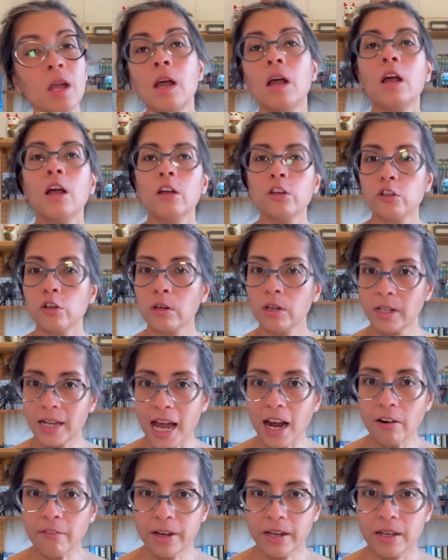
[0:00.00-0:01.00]
Your
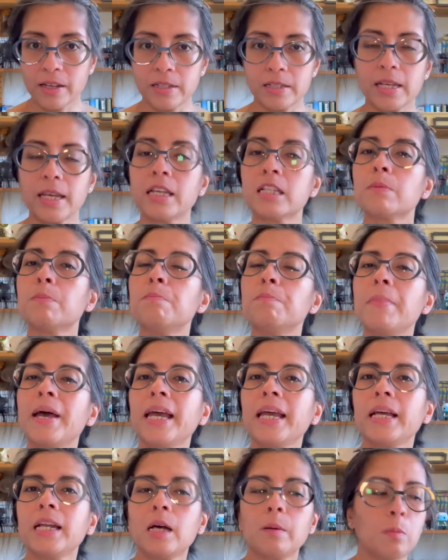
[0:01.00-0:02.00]
larynx is
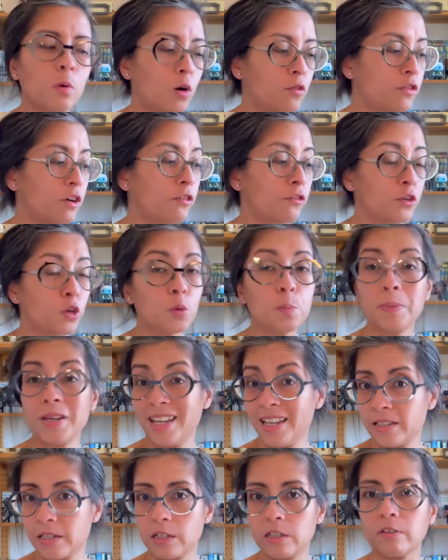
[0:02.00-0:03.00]
made up of a few
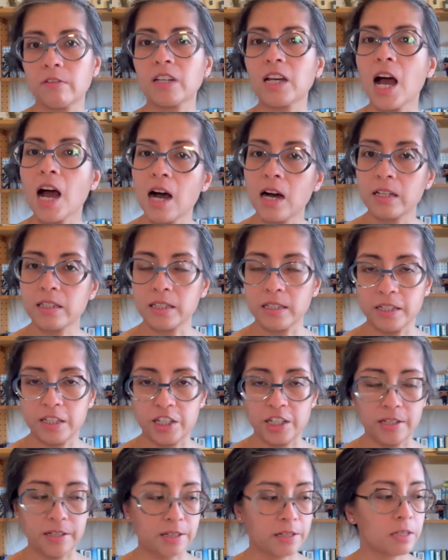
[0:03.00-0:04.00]
pieces of
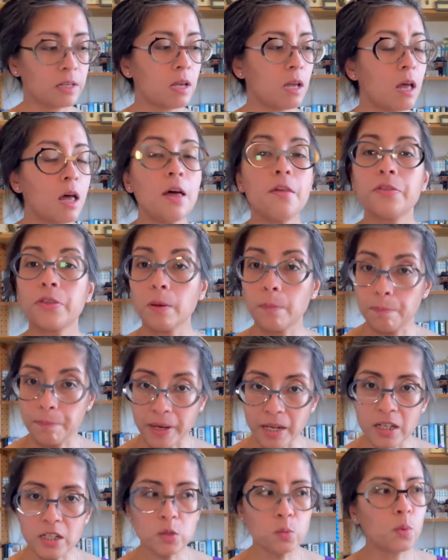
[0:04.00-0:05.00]
cartilages. The
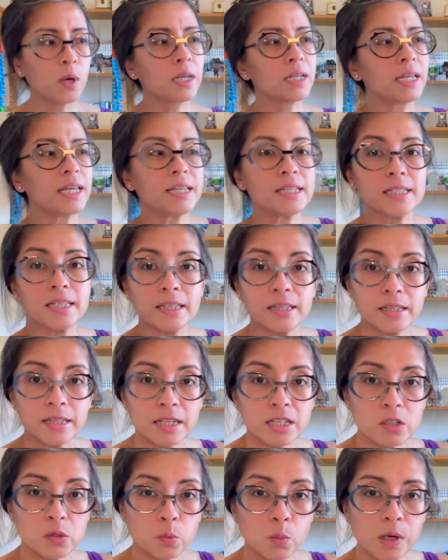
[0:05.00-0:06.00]
biggest one is
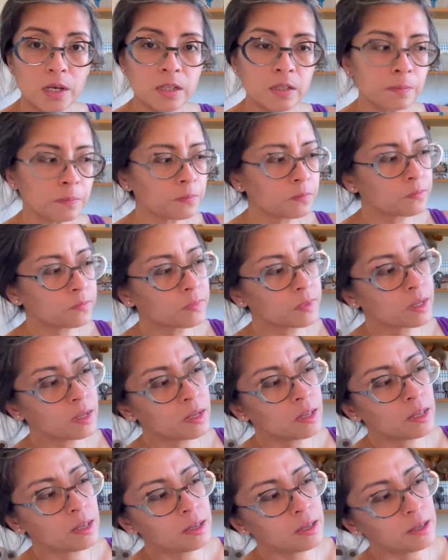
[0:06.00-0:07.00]
this one,
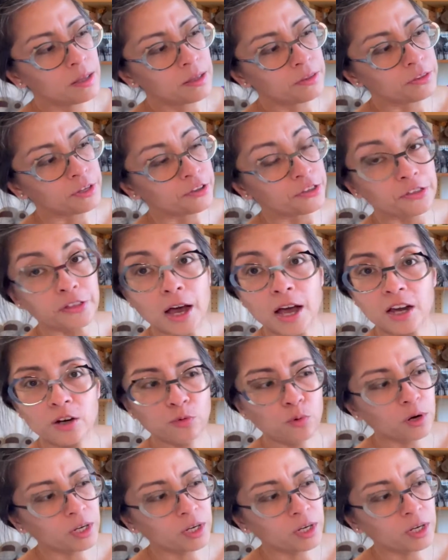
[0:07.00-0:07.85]
the thyroid